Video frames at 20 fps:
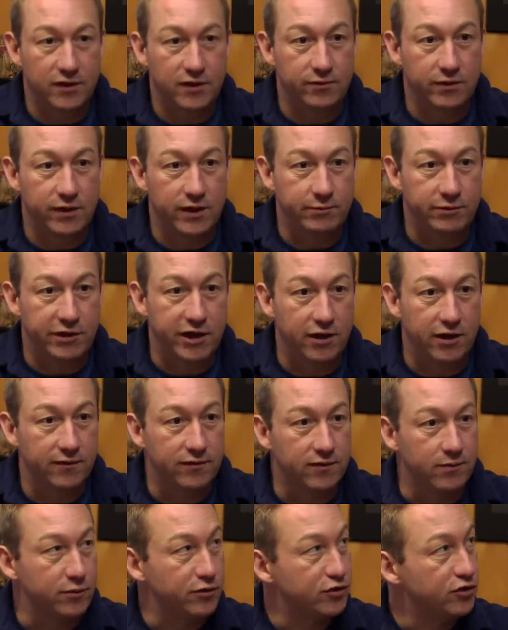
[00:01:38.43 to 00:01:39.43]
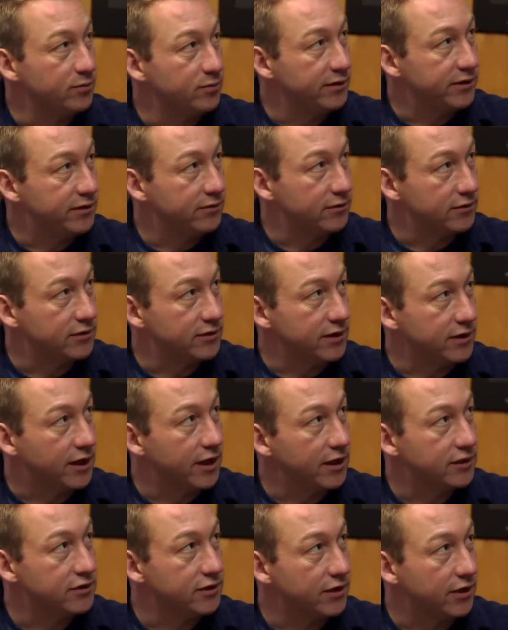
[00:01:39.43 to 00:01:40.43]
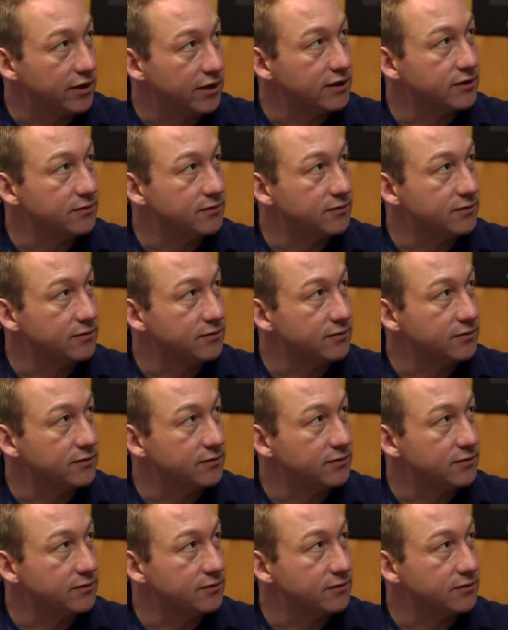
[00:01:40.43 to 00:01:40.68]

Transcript: think we gotta be careful about too many cooks in the kitchen on